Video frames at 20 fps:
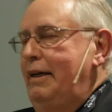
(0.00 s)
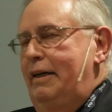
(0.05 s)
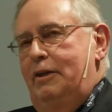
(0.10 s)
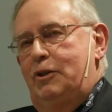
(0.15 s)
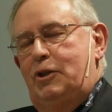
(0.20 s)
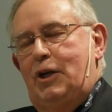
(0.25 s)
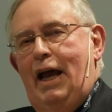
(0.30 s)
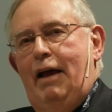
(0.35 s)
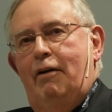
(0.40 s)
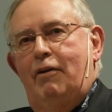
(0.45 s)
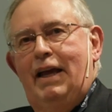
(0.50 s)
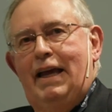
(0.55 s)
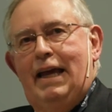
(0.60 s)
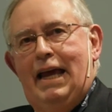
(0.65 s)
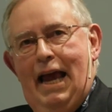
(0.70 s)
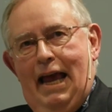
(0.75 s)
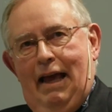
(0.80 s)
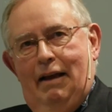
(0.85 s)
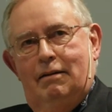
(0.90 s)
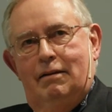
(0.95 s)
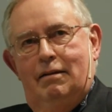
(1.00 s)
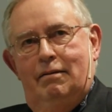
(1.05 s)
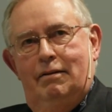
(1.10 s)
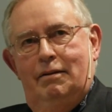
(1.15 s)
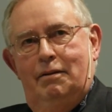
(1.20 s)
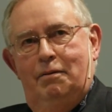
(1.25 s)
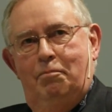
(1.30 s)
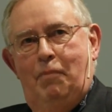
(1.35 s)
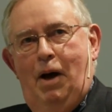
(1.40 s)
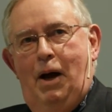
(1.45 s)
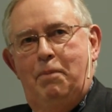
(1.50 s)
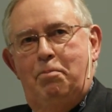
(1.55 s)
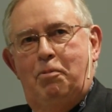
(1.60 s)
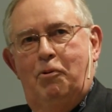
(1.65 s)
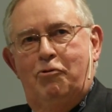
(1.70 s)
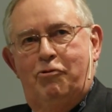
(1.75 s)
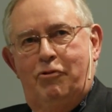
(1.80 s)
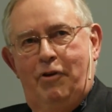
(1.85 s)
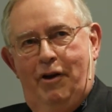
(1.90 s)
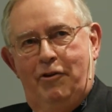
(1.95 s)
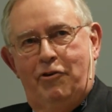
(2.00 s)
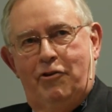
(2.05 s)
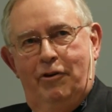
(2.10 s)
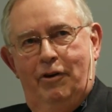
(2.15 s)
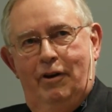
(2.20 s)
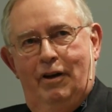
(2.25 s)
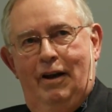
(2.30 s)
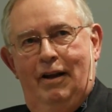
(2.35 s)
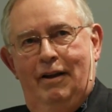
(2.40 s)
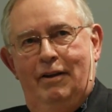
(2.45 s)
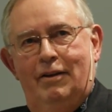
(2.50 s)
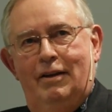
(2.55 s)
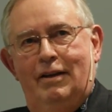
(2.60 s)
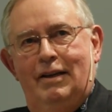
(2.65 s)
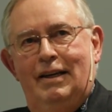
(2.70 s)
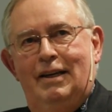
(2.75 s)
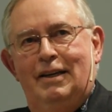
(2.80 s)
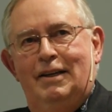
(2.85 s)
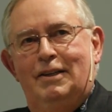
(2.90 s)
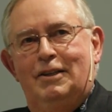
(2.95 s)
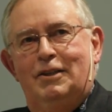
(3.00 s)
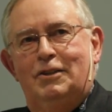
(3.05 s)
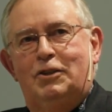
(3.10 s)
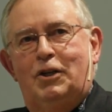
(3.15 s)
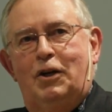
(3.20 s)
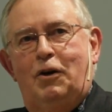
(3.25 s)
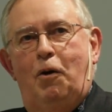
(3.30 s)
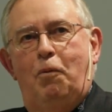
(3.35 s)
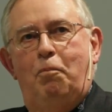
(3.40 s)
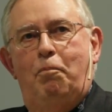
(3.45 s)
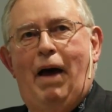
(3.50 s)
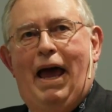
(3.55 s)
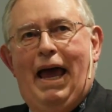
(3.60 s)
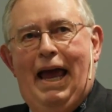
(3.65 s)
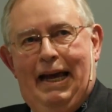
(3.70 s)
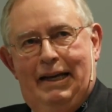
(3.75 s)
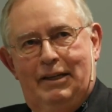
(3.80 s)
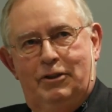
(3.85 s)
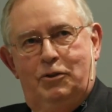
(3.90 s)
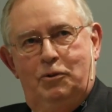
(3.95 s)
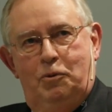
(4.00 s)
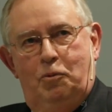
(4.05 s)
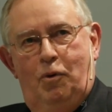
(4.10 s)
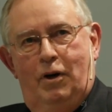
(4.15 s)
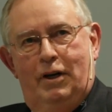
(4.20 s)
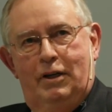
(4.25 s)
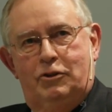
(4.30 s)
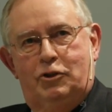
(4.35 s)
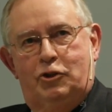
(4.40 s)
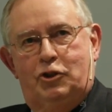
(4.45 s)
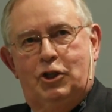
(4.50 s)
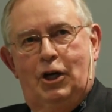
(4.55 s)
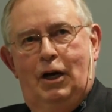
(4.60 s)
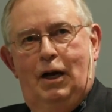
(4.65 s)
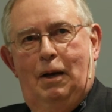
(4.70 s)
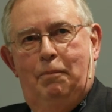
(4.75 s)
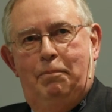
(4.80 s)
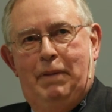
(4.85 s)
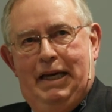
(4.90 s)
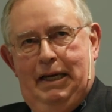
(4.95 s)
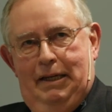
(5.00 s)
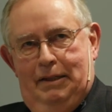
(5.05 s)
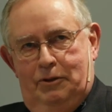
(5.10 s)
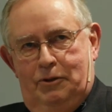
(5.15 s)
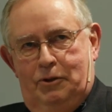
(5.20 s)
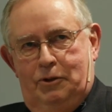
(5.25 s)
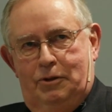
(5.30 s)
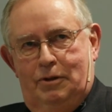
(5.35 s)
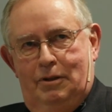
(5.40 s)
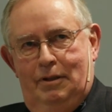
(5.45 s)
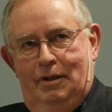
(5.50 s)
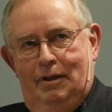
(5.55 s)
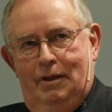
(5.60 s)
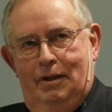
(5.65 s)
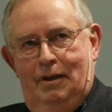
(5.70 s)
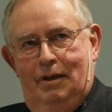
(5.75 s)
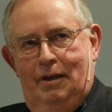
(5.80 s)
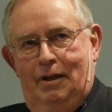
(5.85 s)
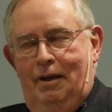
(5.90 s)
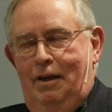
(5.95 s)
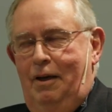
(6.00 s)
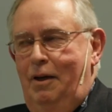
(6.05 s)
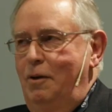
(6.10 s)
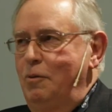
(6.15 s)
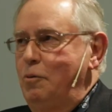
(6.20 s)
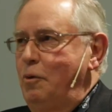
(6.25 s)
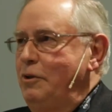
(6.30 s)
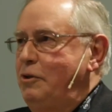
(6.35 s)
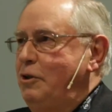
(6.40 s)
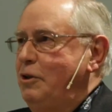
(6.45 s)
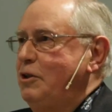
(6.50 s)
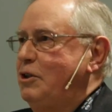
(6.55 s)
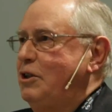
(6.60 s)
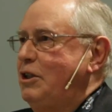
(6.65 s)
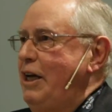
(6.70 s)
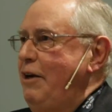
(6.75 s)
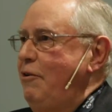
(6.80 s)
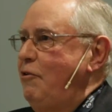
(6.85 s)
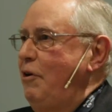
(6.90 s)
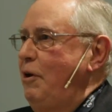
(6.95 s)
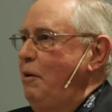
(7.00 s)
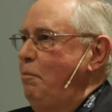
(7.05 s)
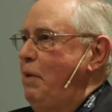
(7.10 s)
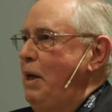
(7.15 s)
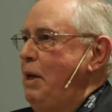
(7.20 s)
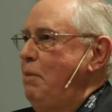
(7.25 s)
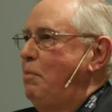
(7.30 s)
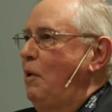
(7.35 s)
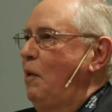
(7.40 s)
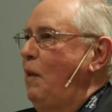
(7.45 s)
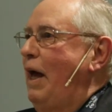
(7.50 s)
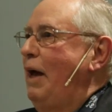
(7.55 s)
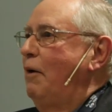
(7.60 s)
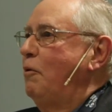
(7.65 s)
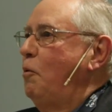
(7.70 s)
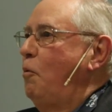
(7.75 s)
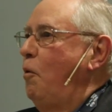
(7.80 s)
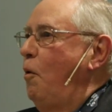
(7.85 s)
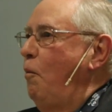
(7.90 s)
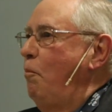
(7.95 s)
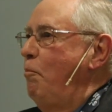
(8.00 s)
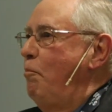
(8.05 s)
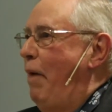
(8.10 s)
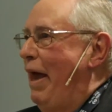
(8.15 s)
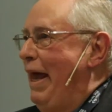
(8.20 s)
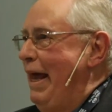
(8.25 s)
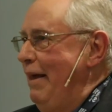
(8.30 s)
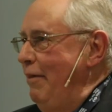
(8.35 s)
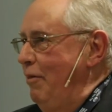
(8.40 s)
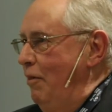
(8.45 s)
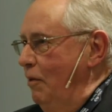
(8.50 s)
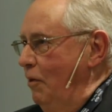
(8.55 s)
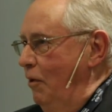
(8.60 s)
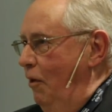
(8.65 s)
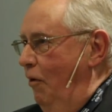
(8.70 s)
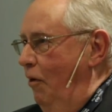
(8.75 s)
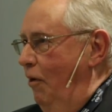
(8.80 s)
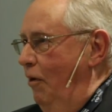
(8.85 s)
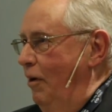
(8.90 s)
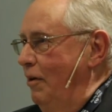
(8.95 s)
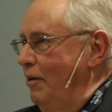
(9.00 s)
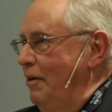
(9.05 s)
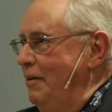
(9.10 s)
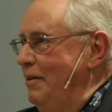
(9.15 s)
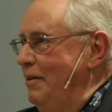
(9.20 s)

is how to get my profession to go back to what its job is, which is teaching people how to obey the law,